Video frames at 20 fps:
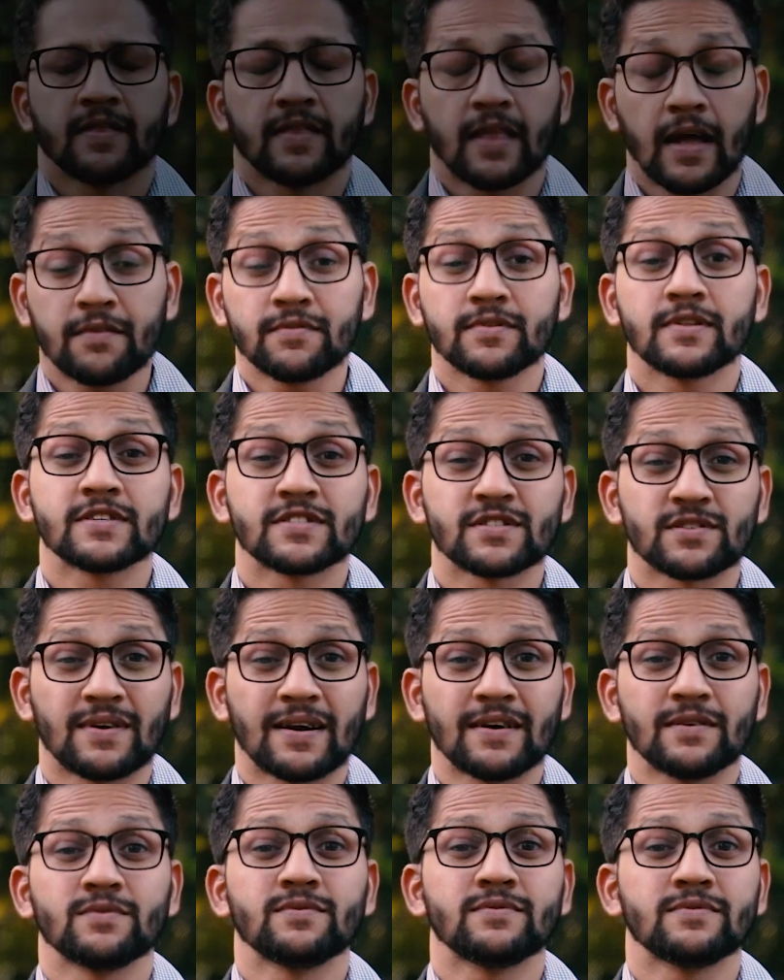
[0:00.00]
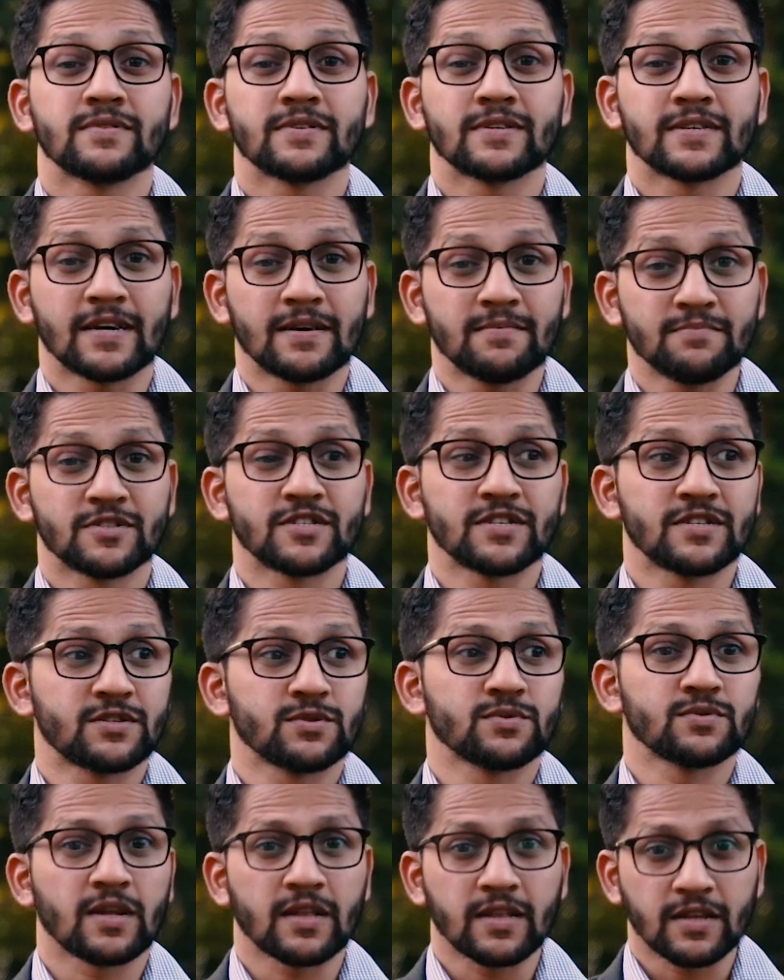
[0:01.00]
Now this Rahu comes
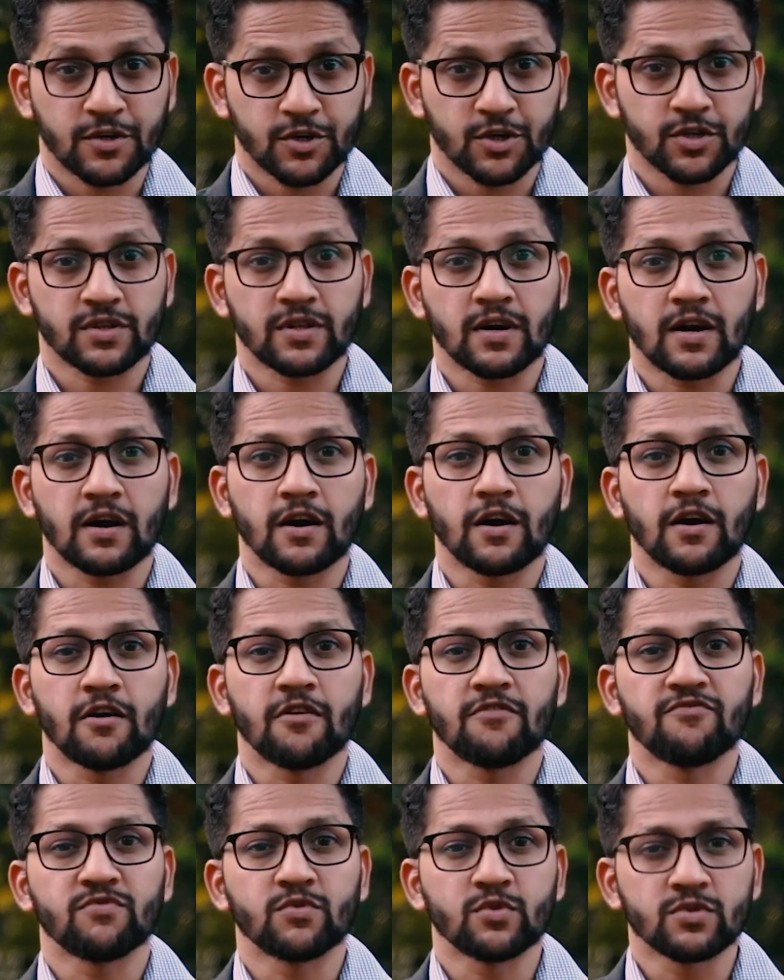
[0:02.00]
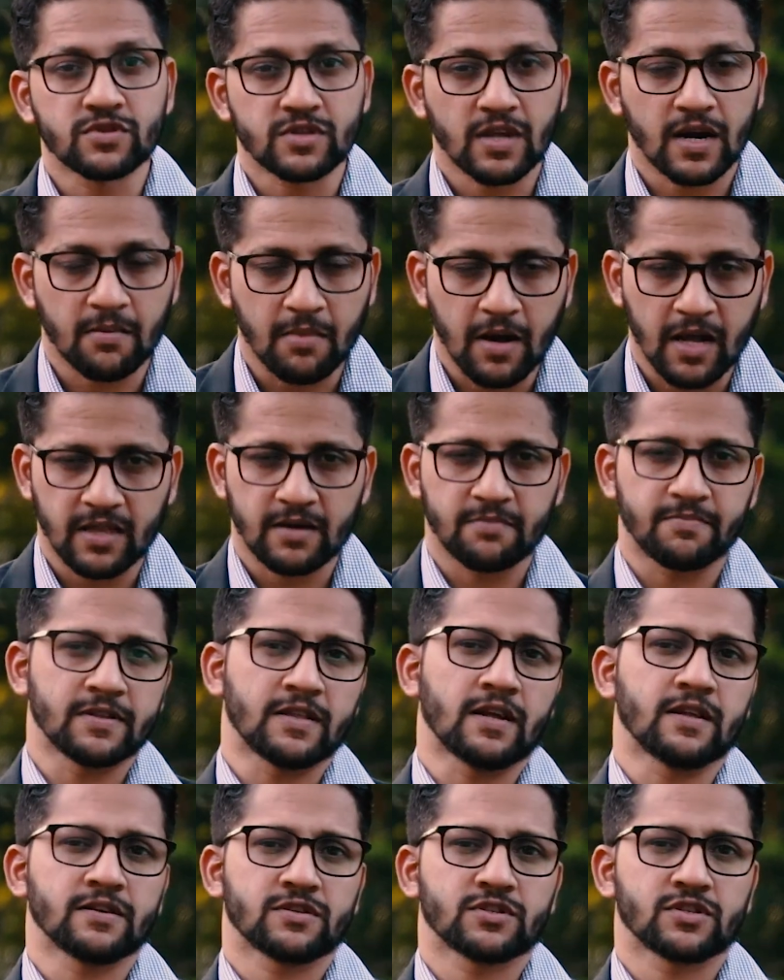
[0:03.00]
into the nakshatra of
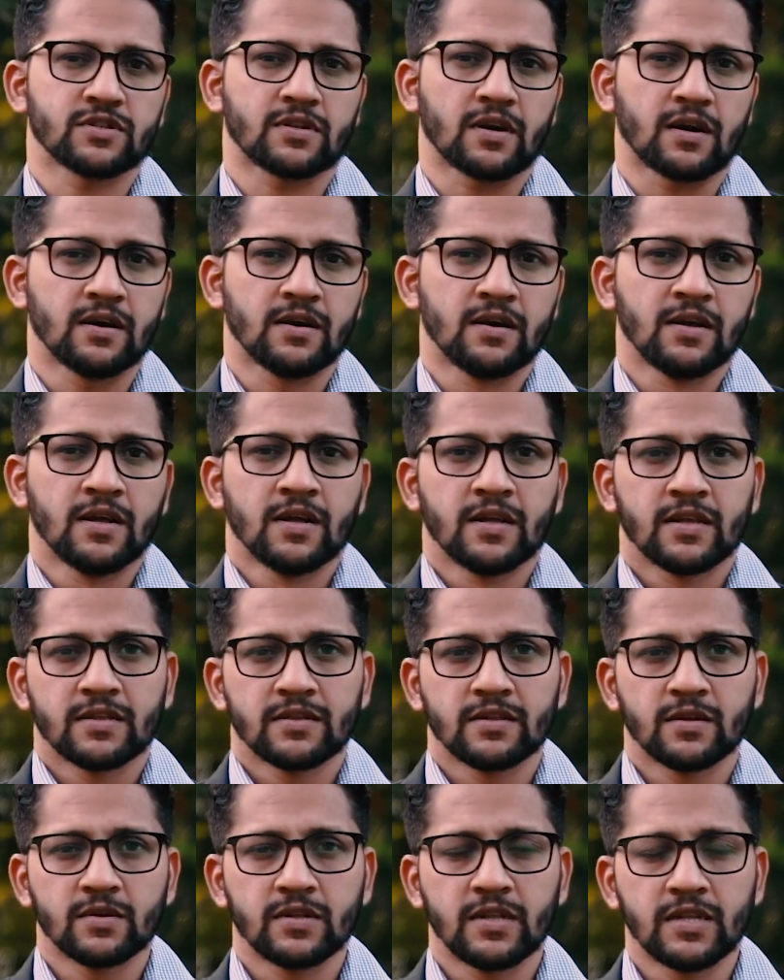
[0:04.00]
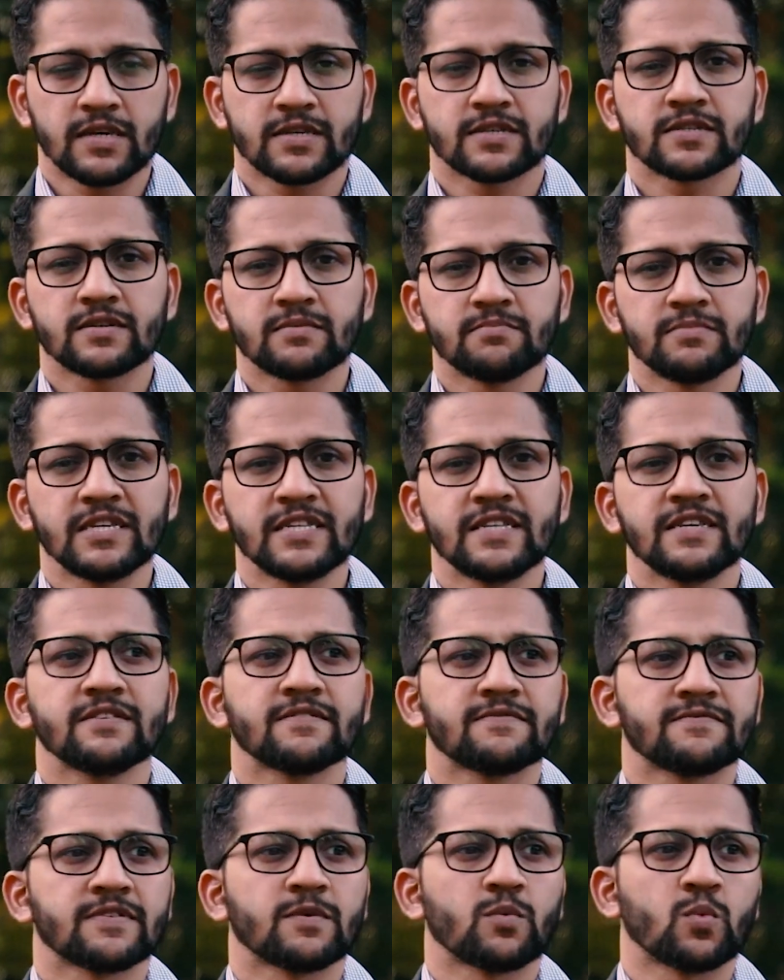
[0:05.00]
Uttarabhadrapada Nakshatra. The literal meaning
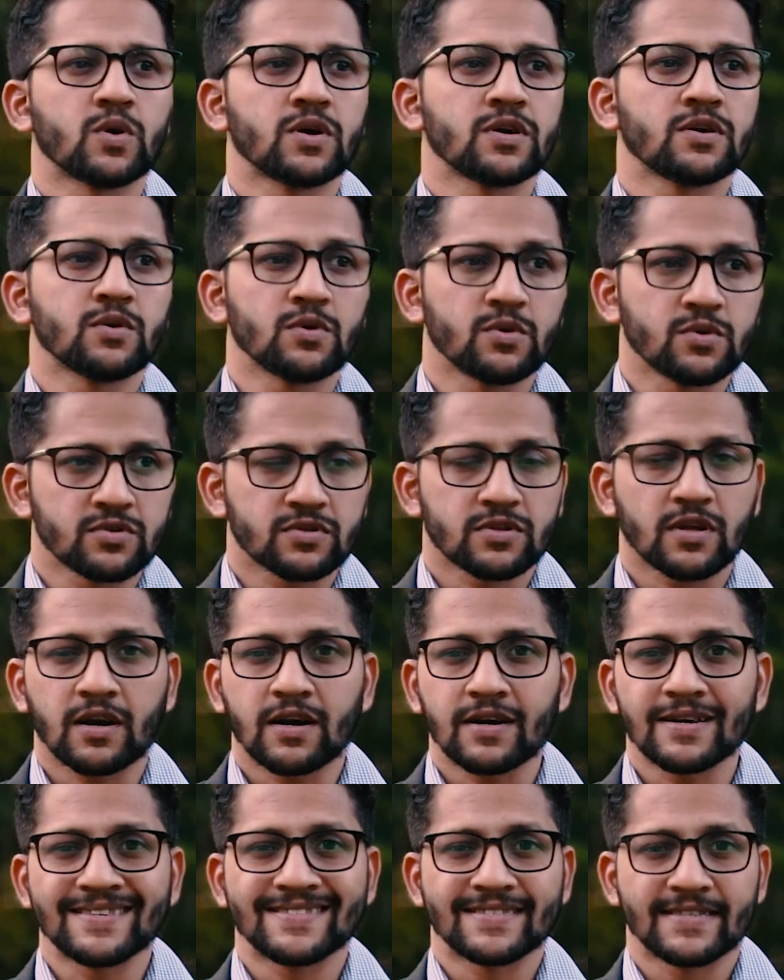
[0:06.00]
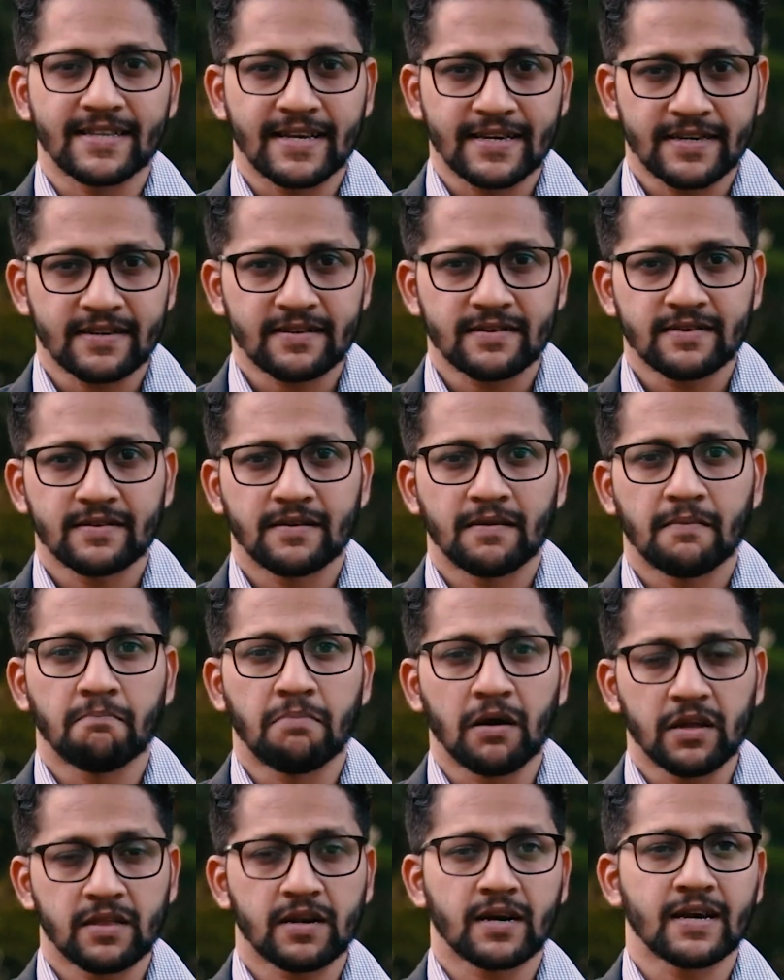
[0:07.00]
of the word Uttara is letter,
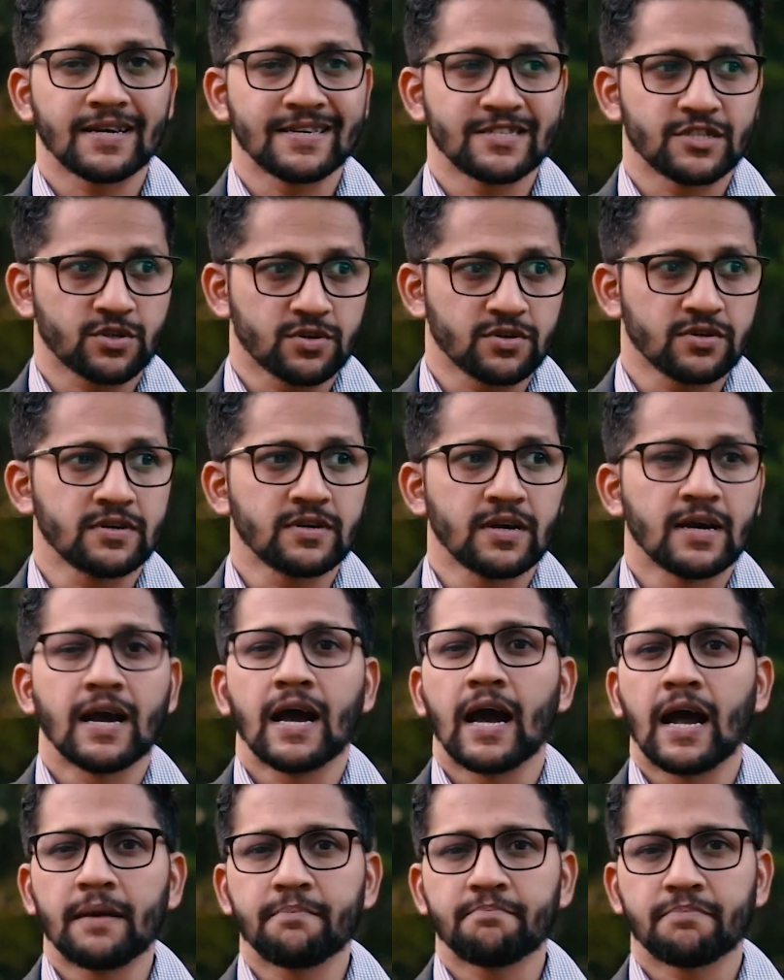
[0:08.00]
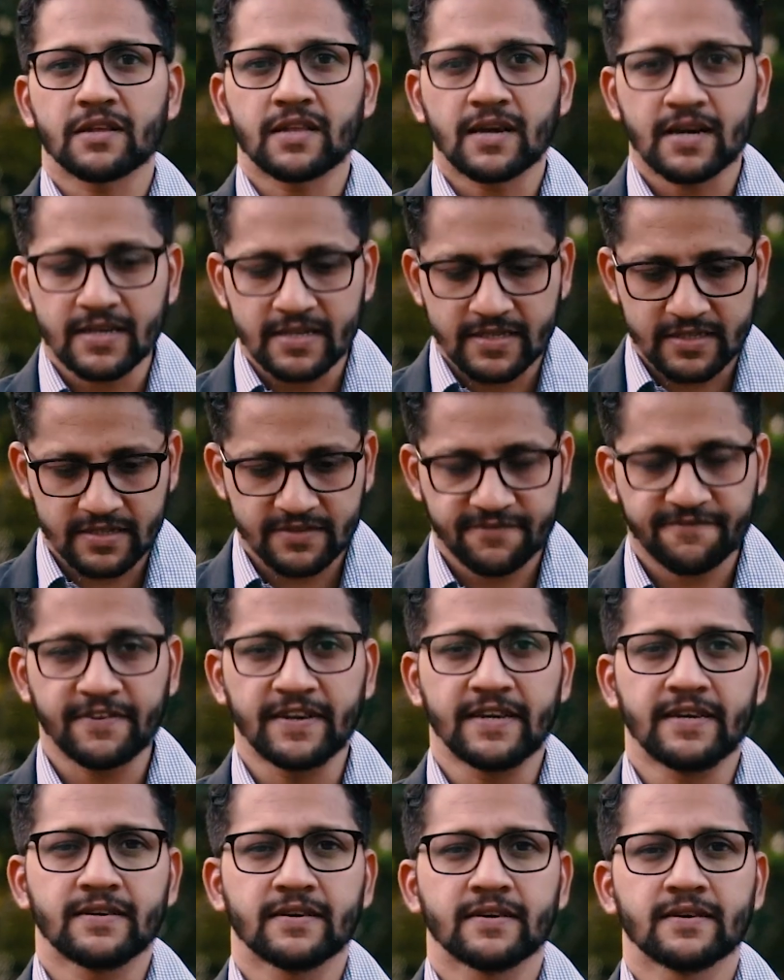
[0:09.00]
Bhadra is good, and Pada is
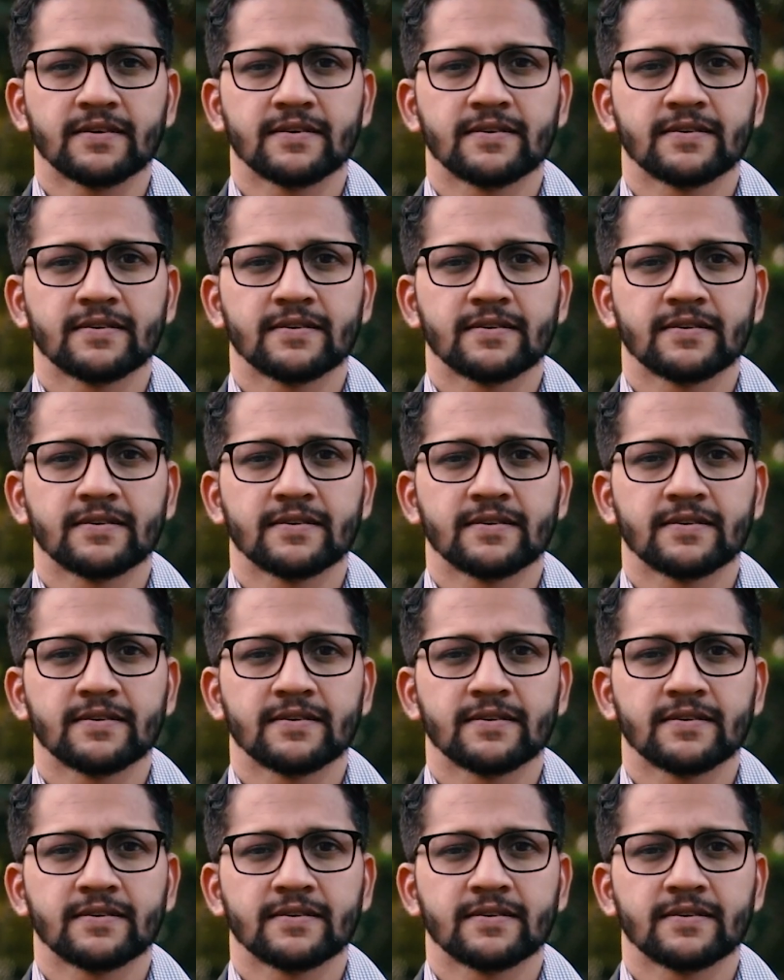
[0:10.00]
feet.